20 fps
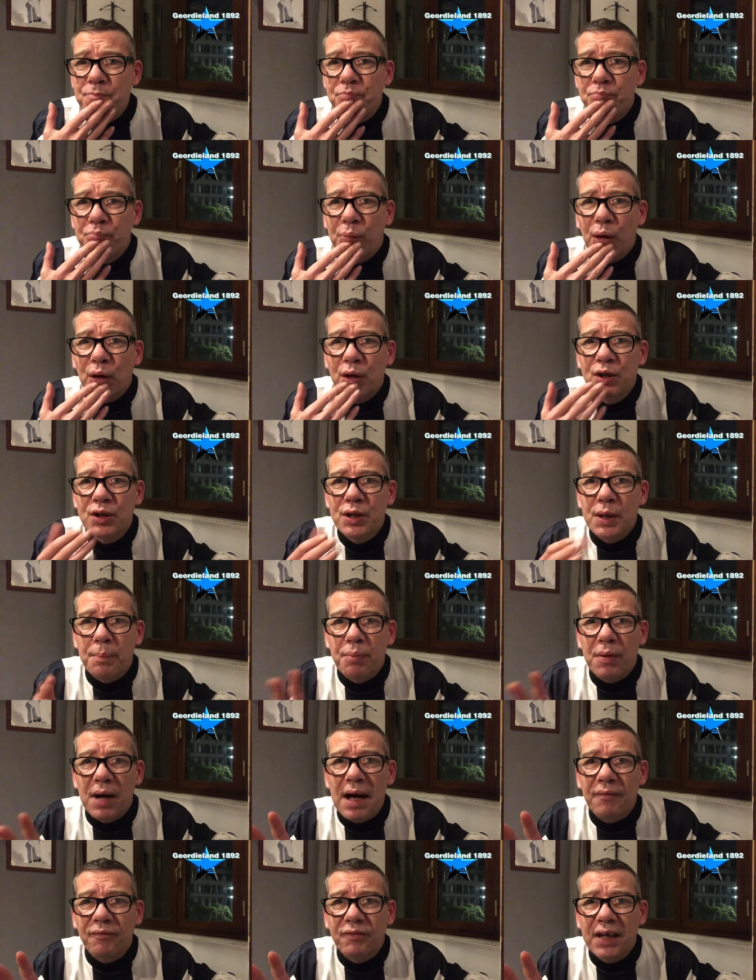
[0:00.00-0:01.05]
But
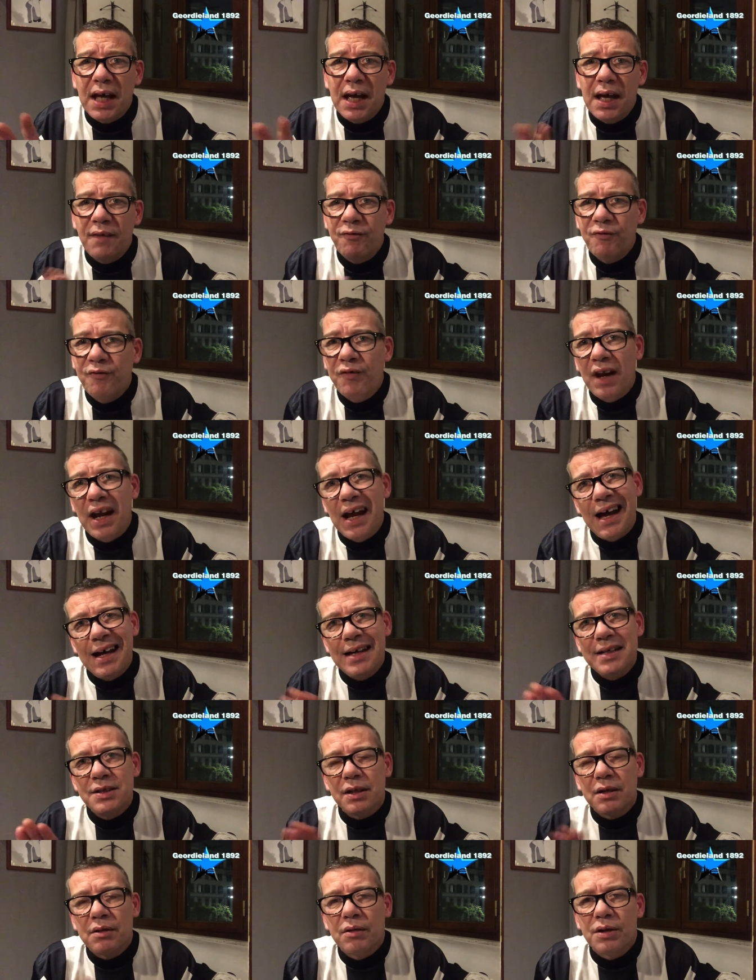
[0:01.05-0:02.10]
Dubravka
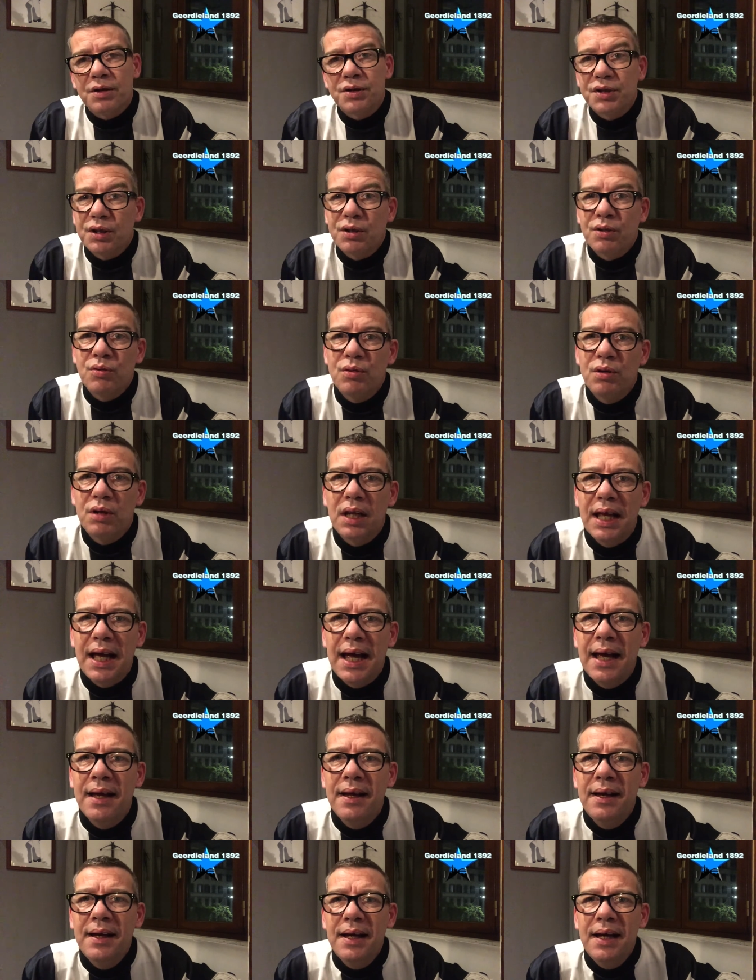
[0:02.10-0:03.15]
flies across the goal
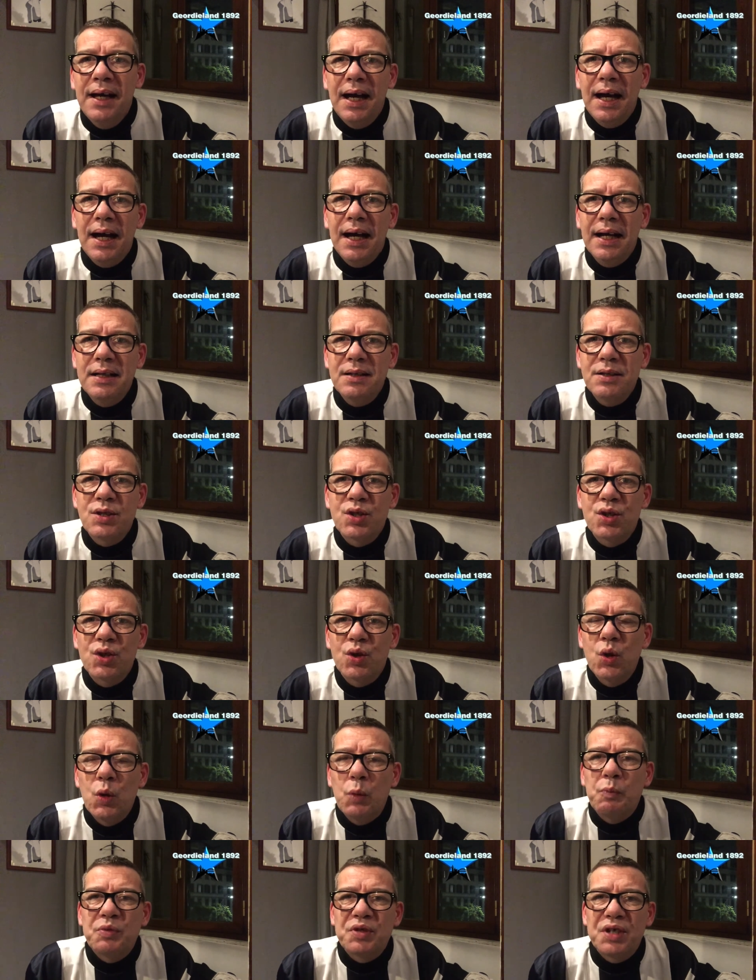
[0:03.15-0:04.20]
there and
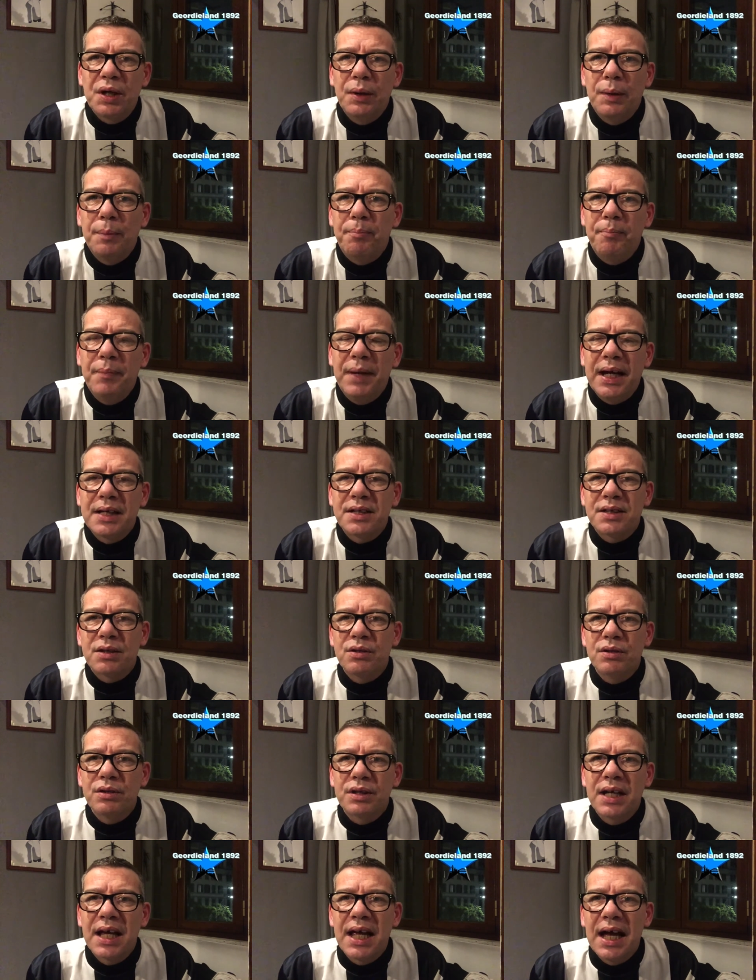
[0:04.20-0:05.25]
scoops it up, makes a
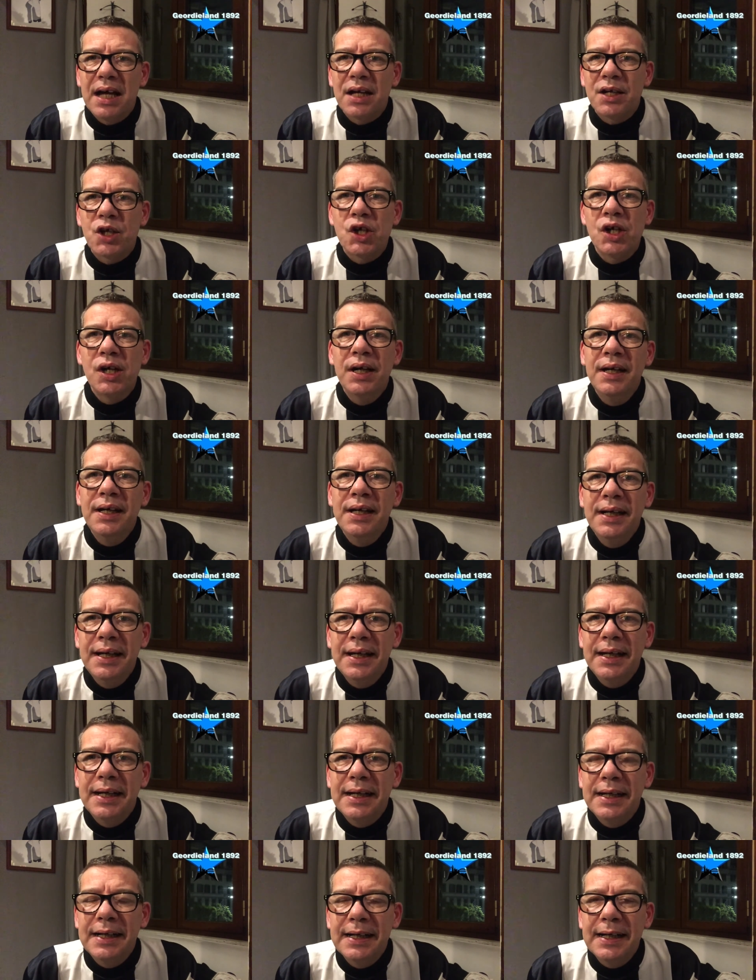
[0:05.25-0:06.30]
good catch,
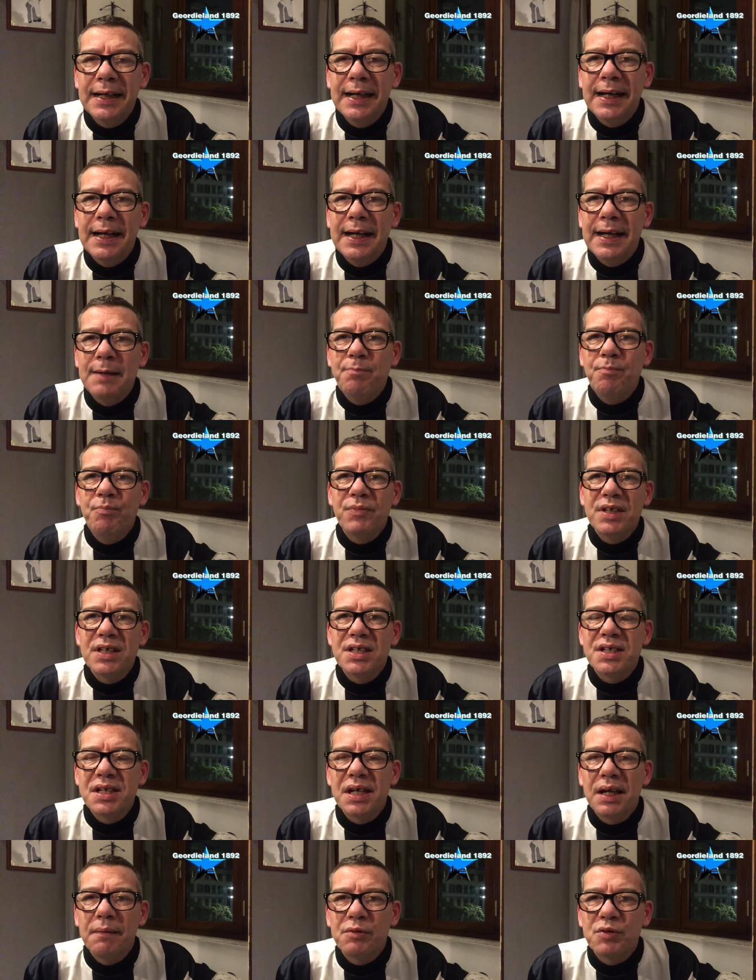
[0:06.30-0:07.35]
and
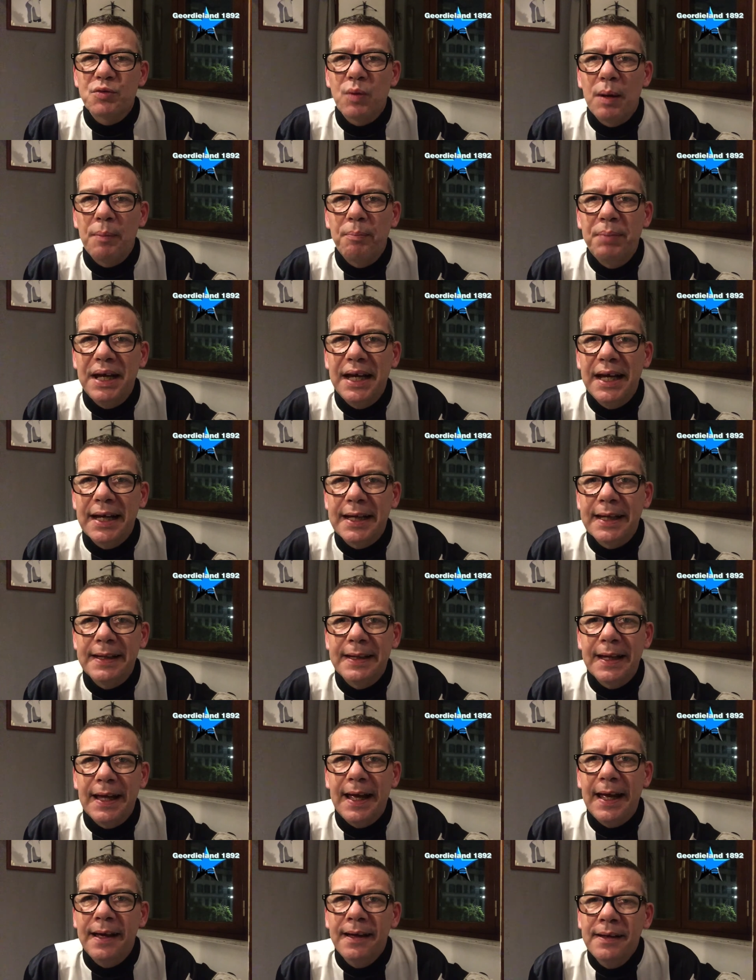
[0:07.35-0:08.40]
saves Bacon
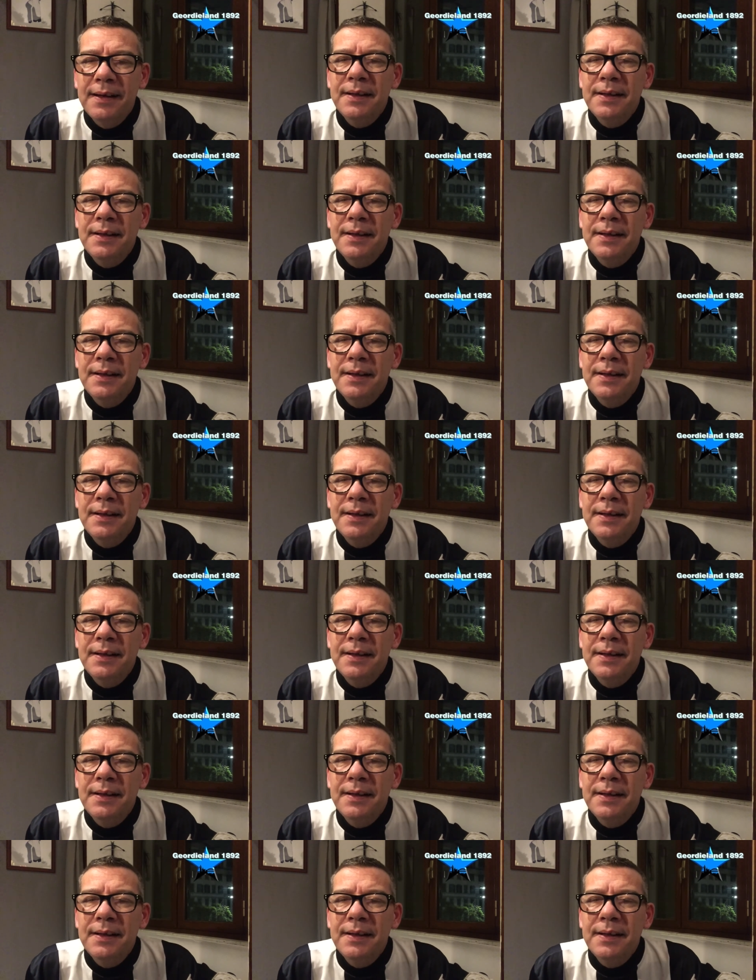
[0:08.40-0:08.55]
there.